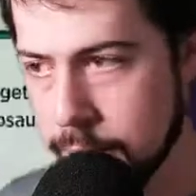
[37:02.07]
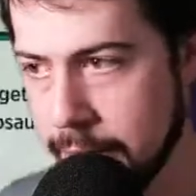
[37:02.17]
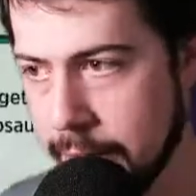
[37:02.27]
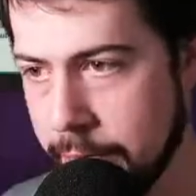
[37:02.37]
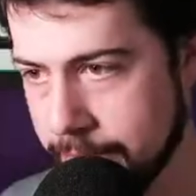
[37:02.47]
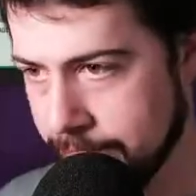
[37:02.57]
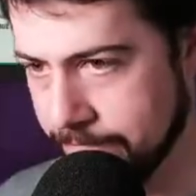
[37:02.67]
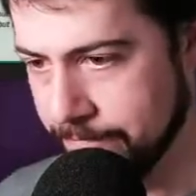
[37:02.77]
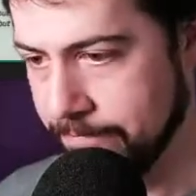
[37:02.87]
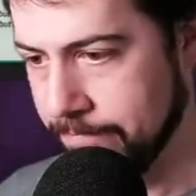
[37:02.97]
And then,
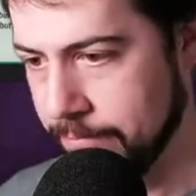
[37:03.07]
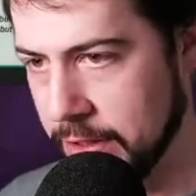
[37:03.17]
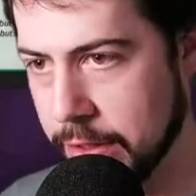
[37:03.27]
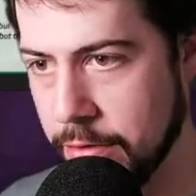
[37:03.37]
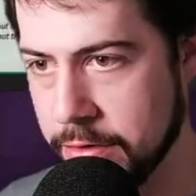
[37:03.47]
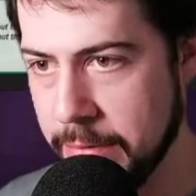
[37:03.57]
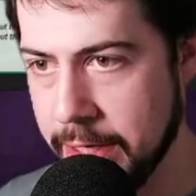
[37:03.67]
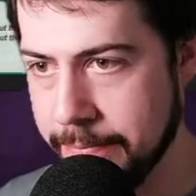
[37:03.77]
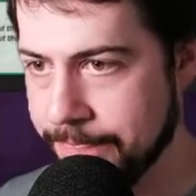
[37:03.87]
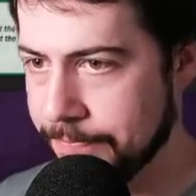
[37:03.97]
excuse
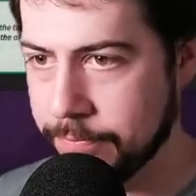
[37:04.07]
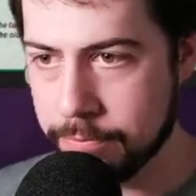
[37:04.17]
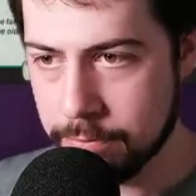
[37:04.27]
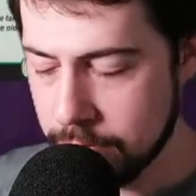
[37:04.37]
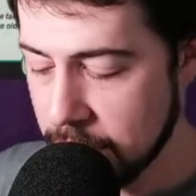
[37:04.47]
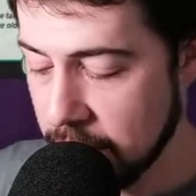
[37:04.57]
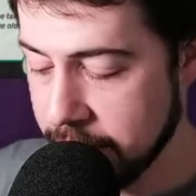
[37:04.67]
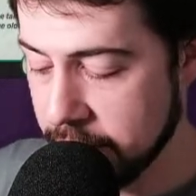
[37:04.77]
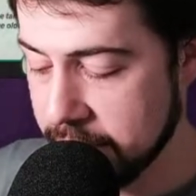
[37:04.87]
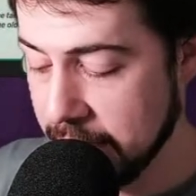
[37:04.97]
me,
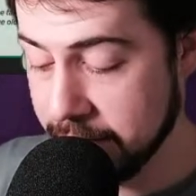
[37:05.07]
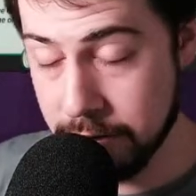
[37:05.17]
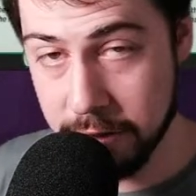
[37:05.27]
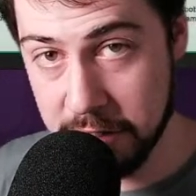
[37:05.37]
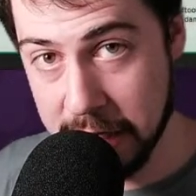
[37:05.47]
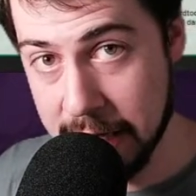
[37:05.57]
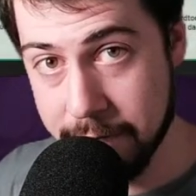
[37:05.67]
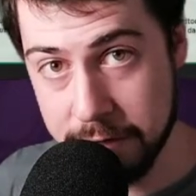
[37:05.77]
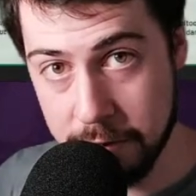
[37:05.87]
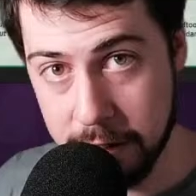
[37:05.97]
there's Deathgorge
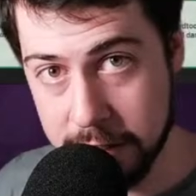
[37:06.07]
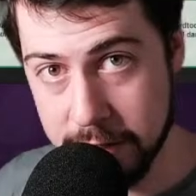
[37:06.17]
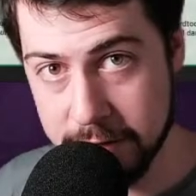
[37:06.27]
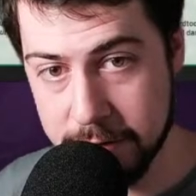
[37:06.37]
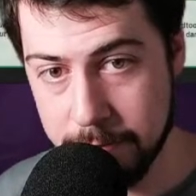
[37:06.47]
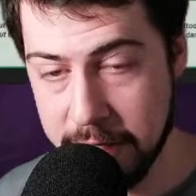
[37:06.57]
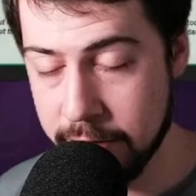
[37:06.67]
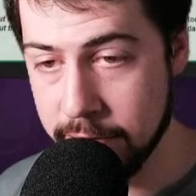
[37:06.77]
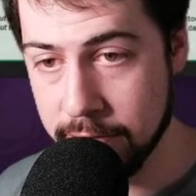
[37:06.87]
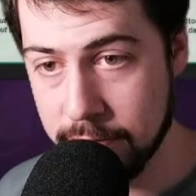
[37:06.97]
Scavenger, which has
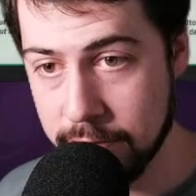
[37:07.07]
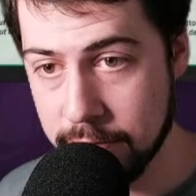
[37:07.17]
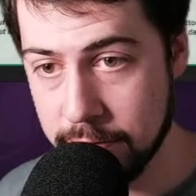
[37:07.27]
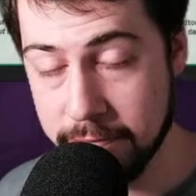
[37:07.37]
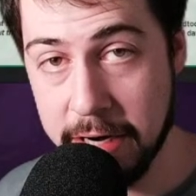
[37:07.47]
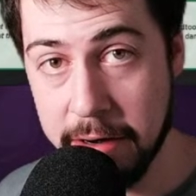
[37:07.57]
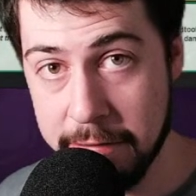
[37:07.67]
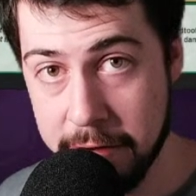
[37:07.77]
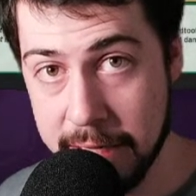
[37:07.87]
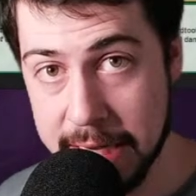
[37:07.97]
been very
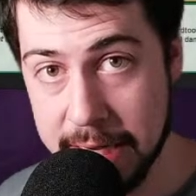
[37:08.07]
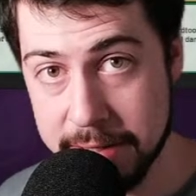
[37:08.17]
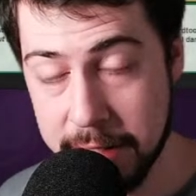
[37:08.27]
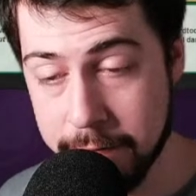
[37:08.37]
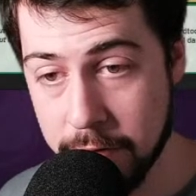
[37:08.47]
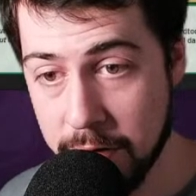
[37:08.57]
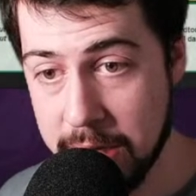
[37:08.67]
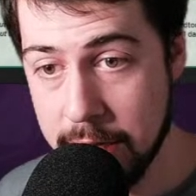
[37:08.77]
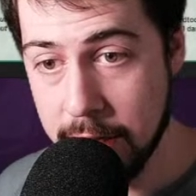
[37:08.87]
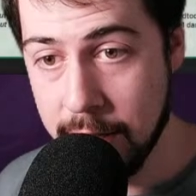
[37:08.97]
fantastic for
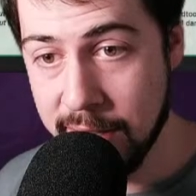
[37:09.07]
me.